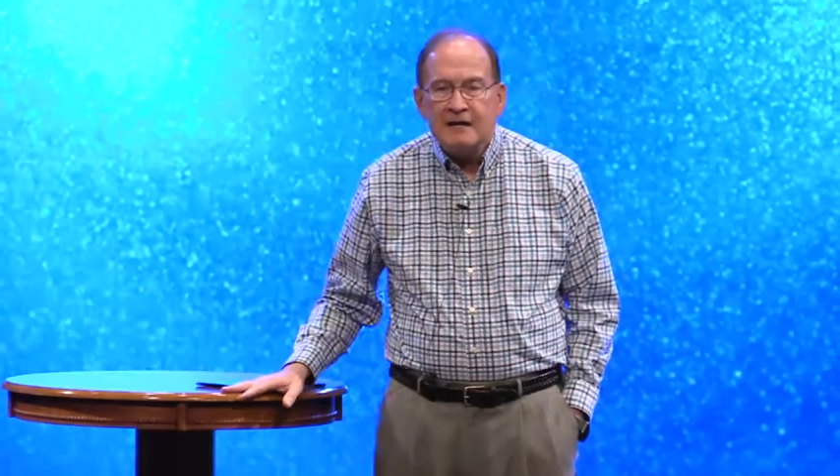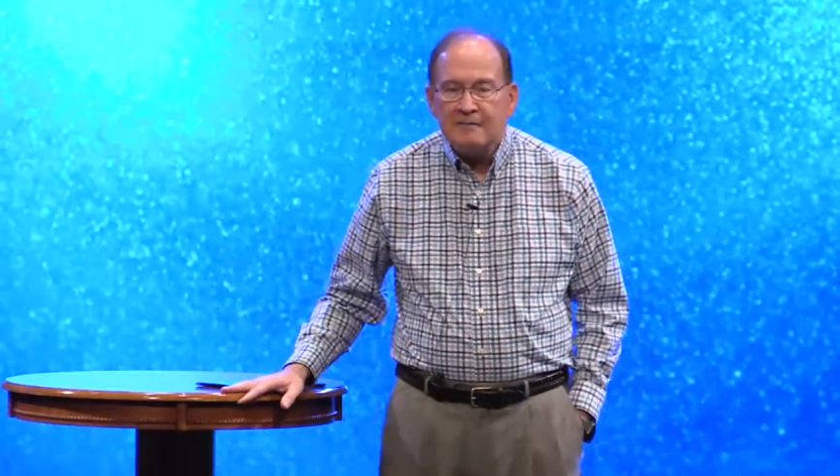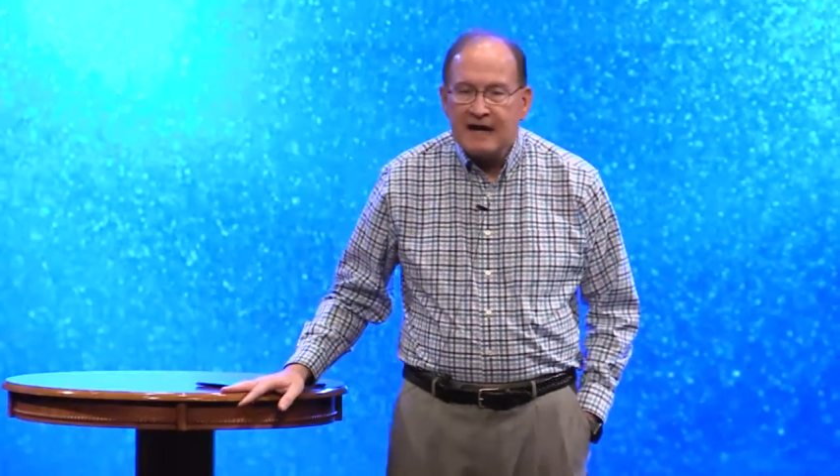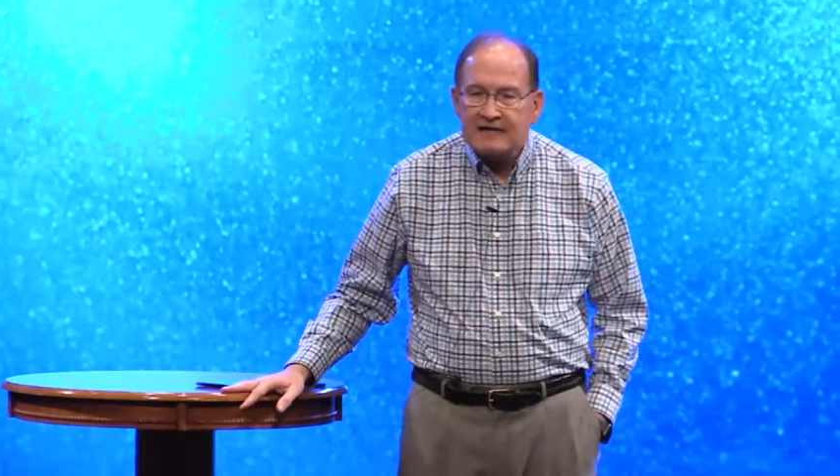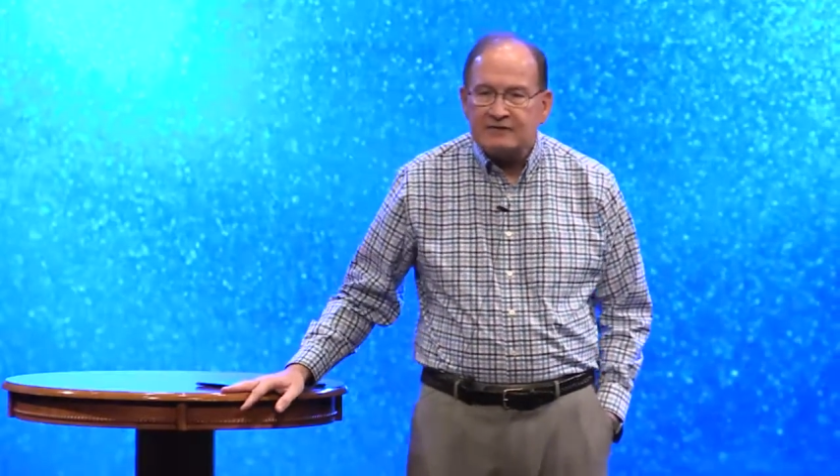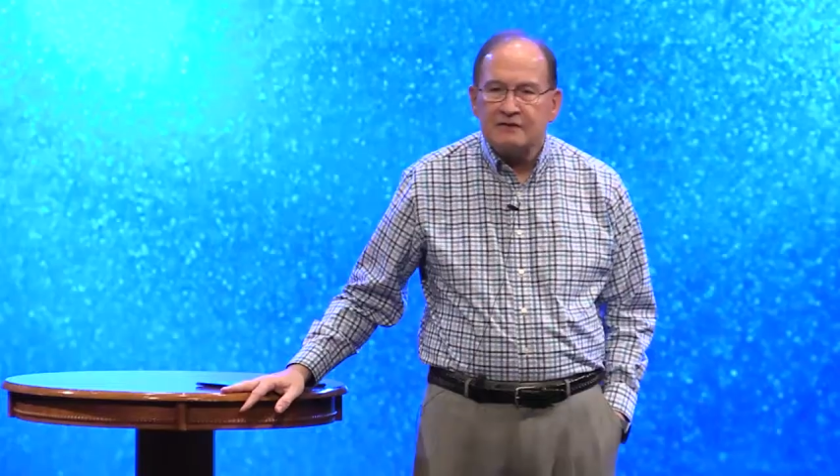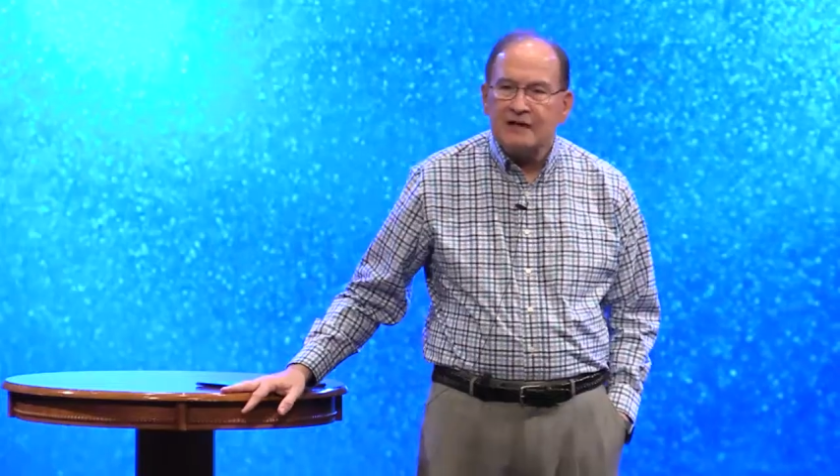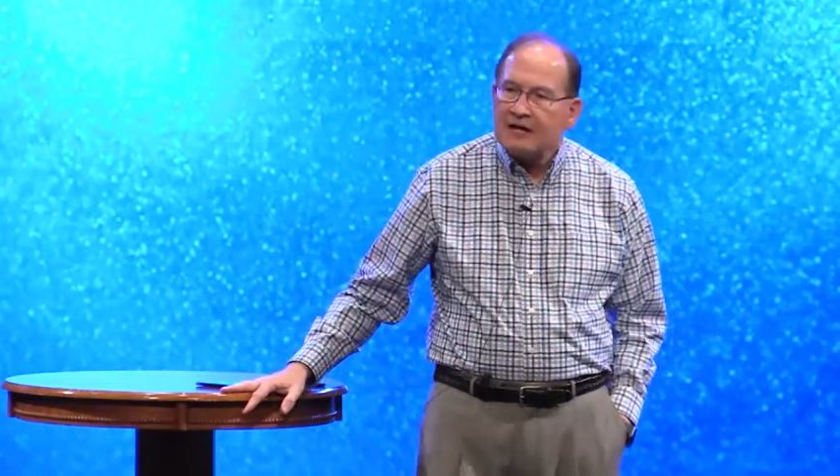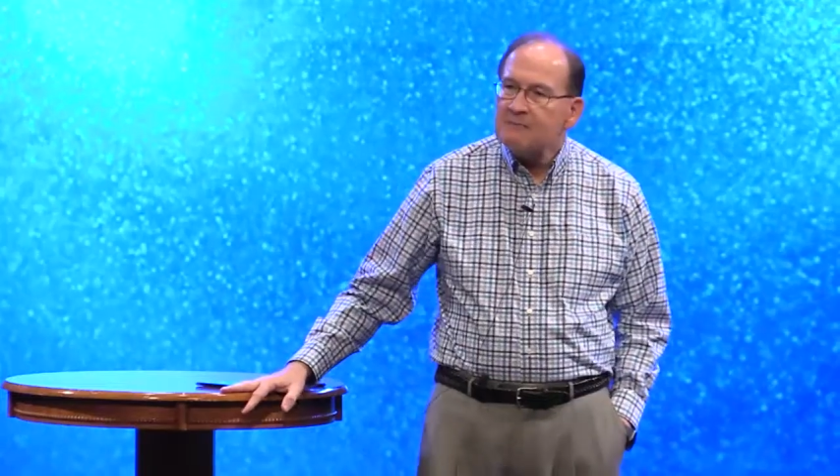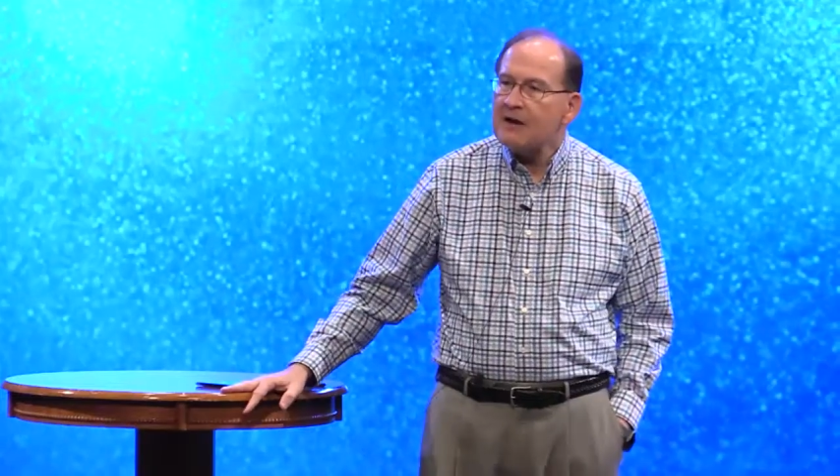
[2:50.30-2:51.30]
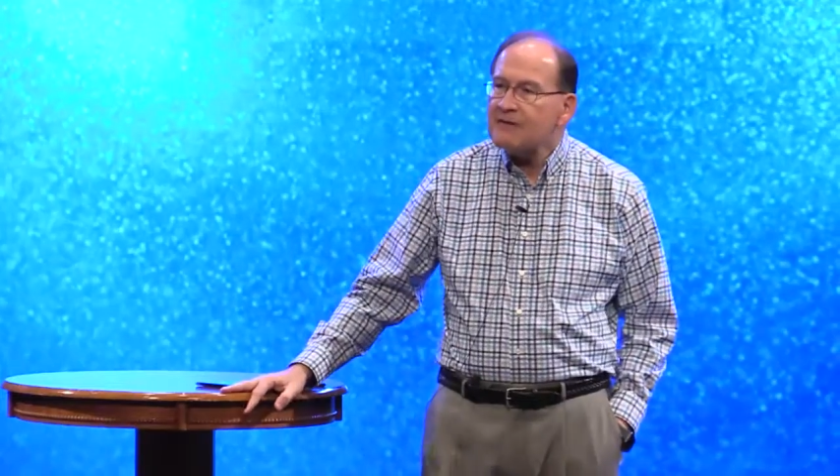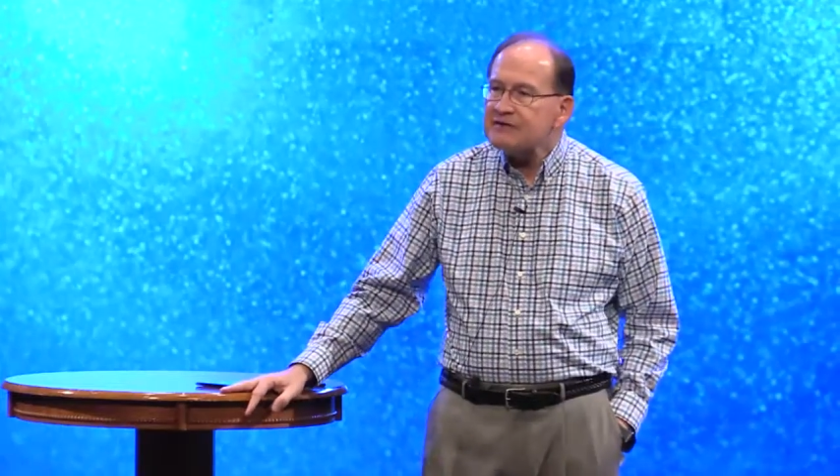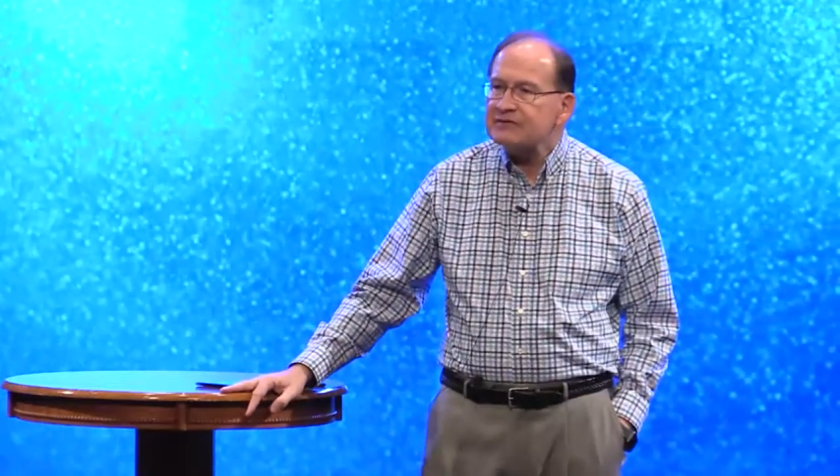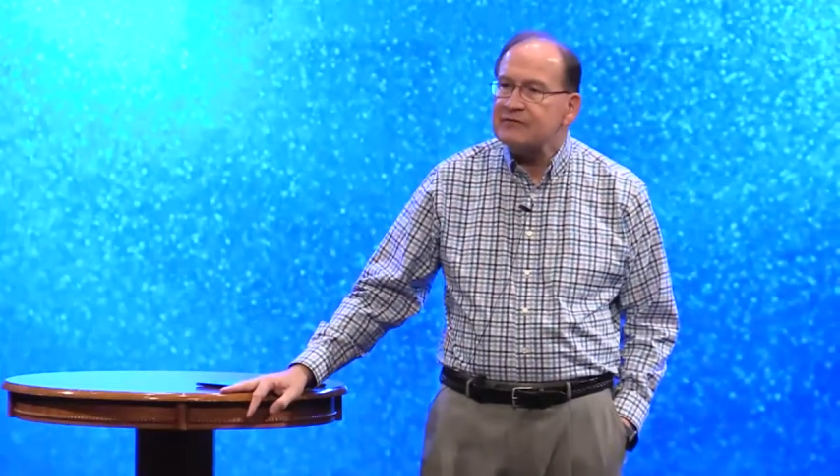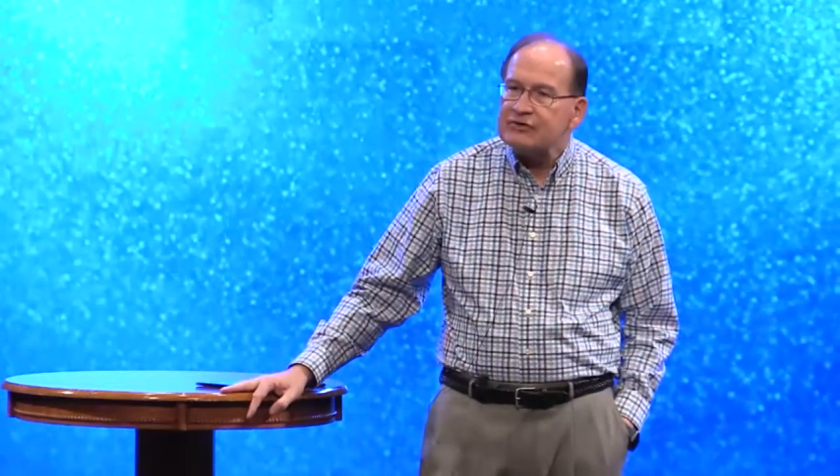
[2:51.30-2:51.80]
"Pastor, a lot of
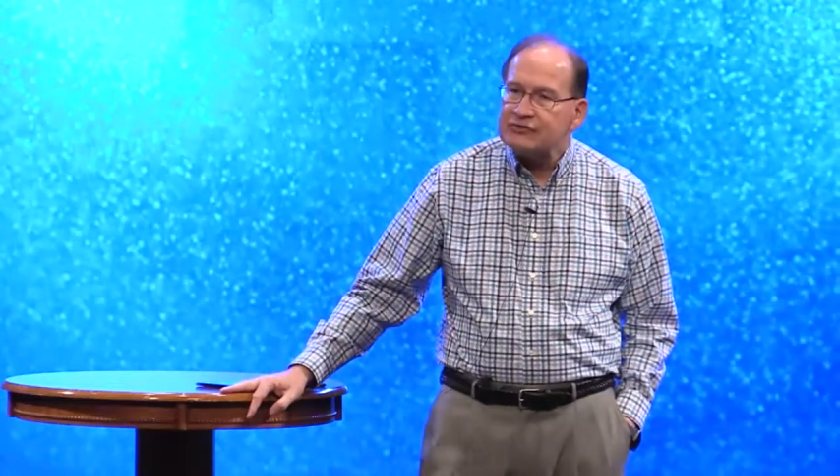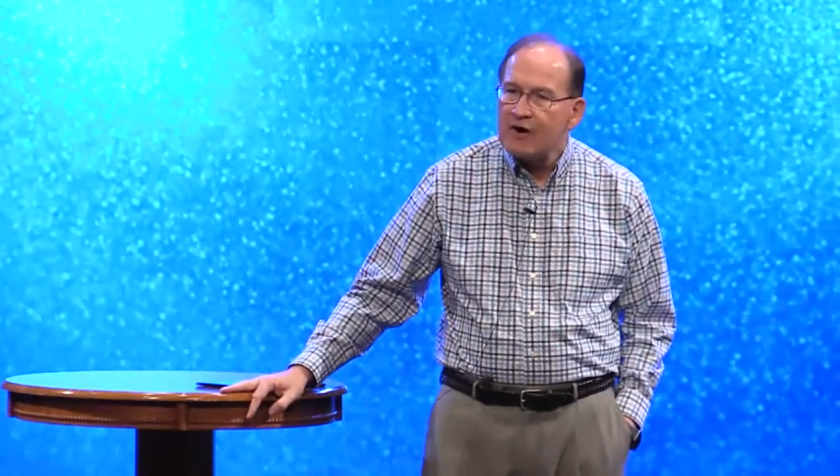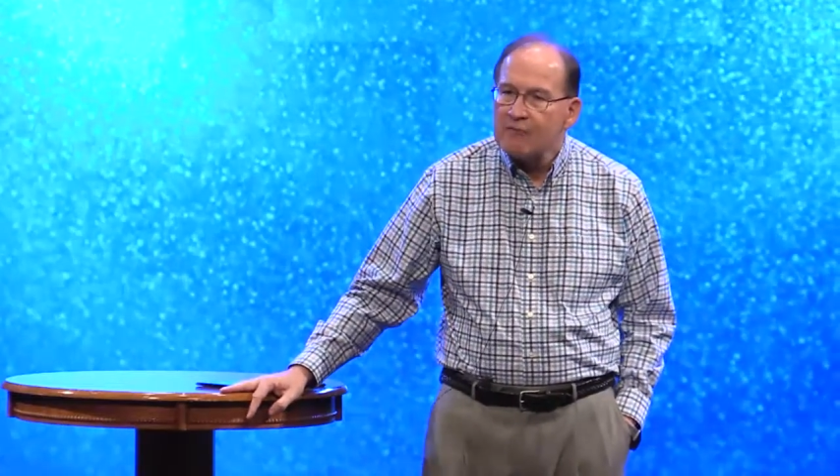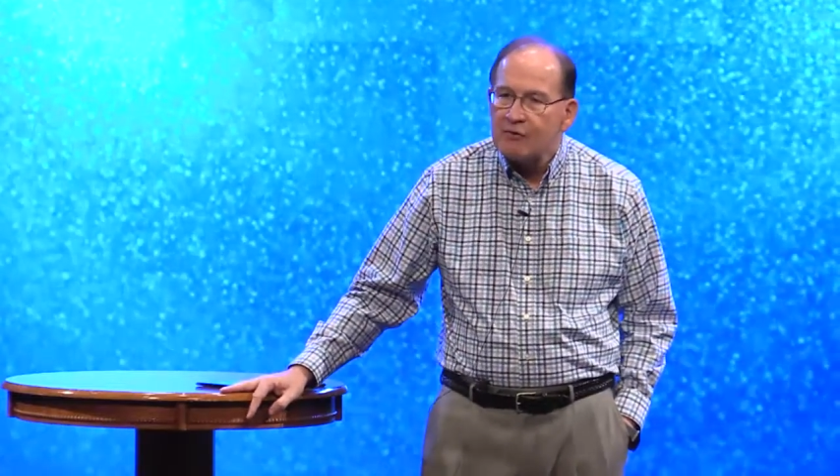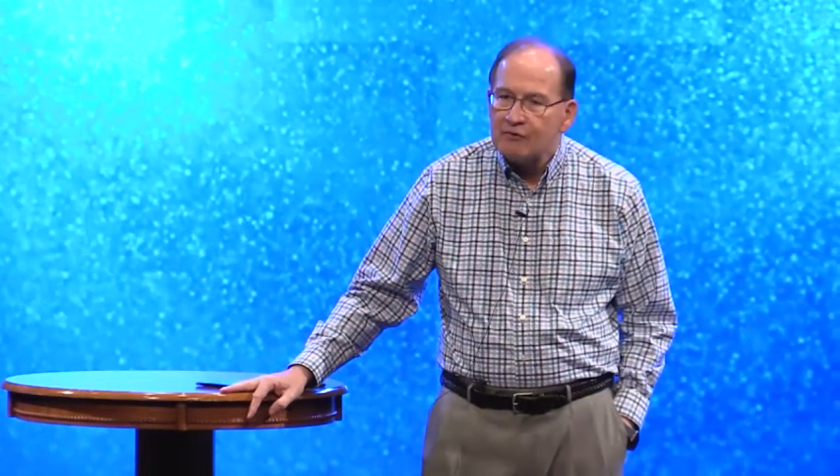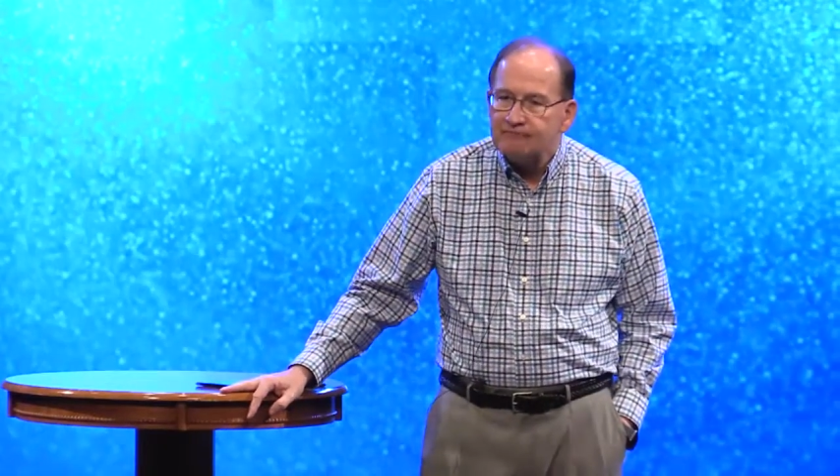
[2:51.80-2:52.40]
marriages are in trouble."